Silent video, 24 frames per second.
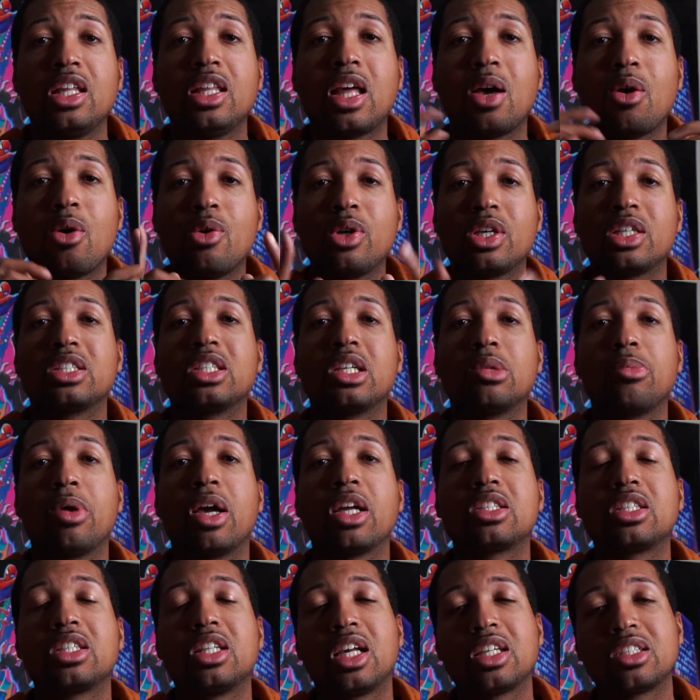That way we can sit
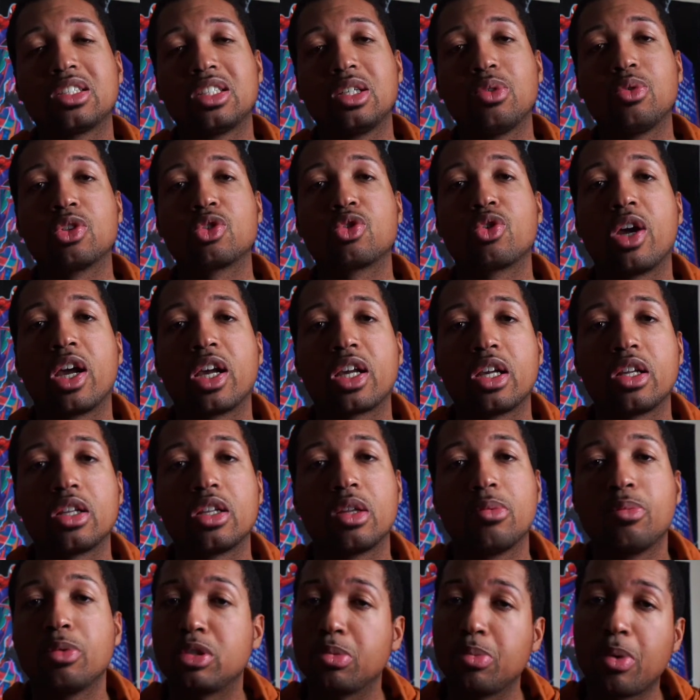back, chillax, see what's cracking.
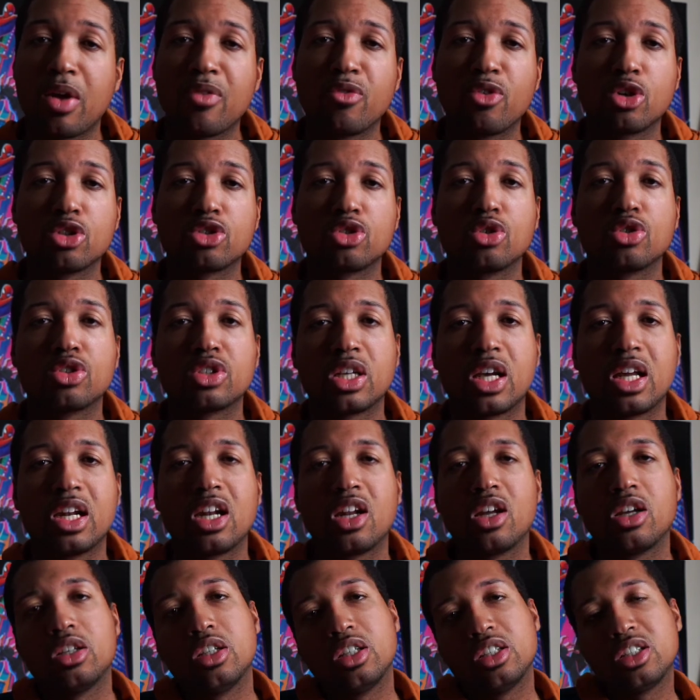But your man Versatile signing
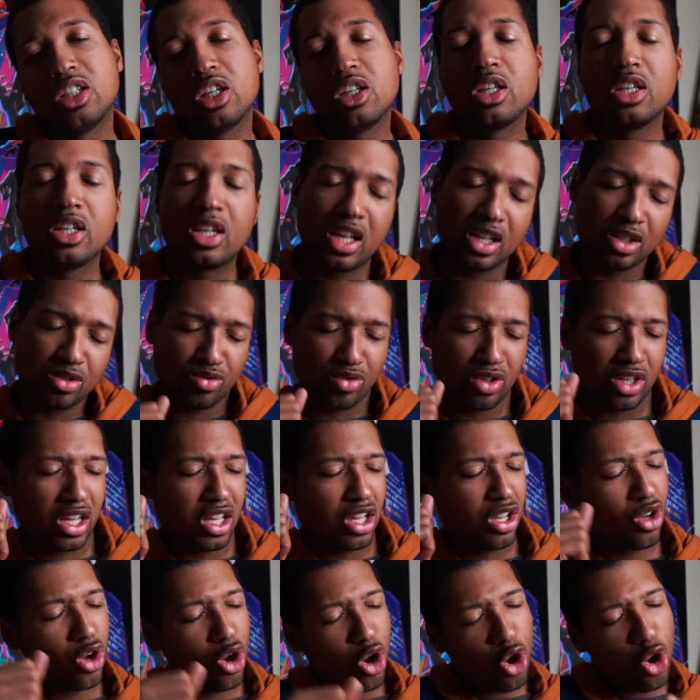out, and until the next
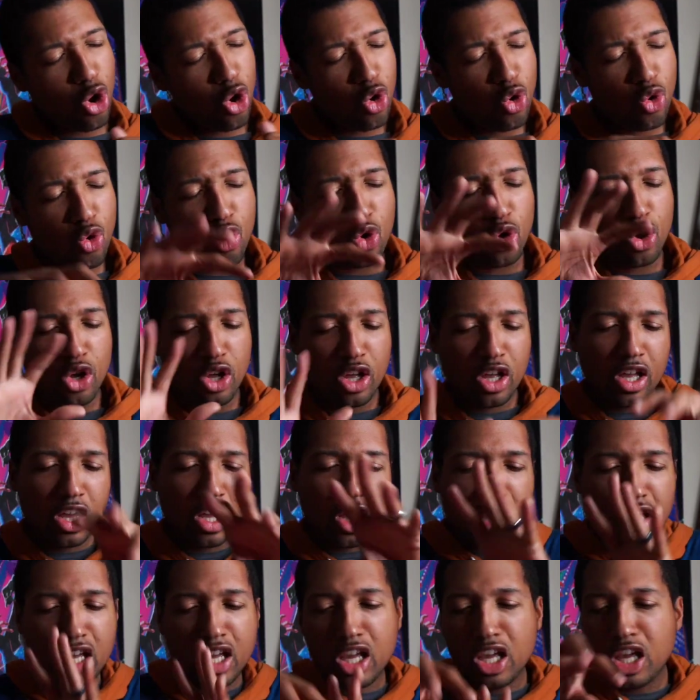video,
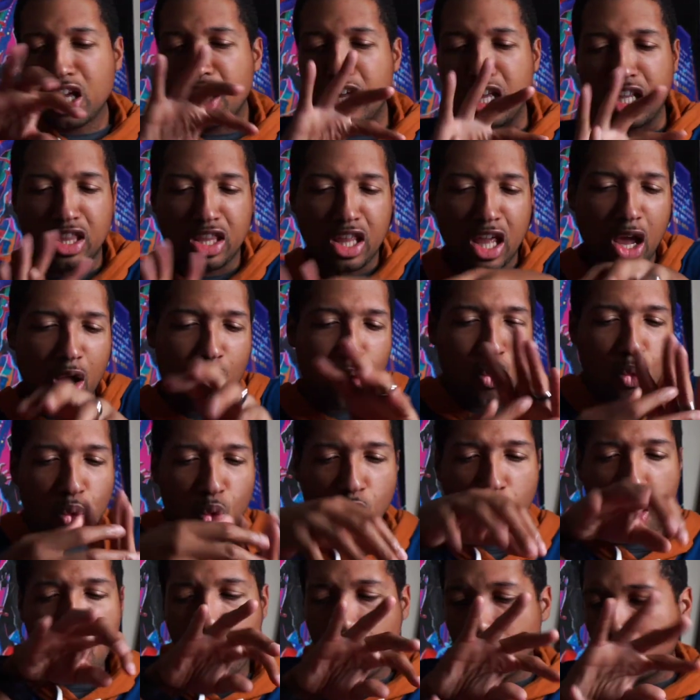hit that
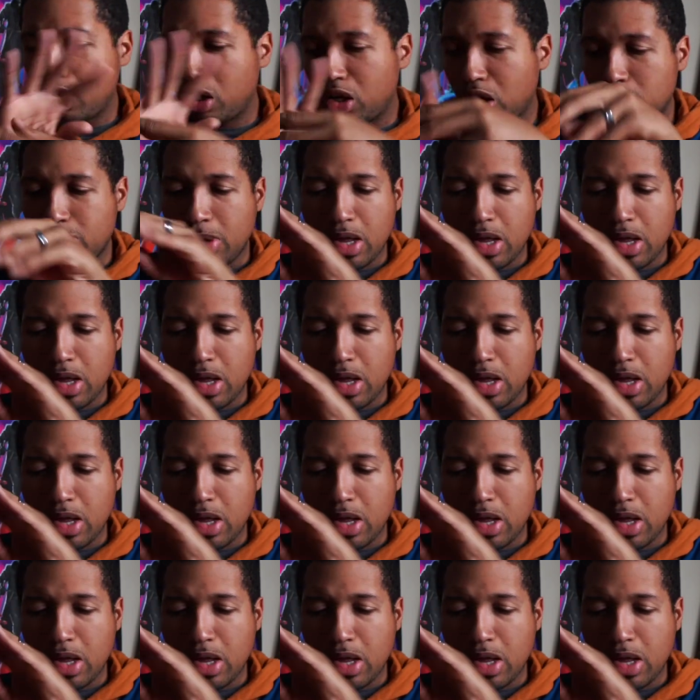Wanda,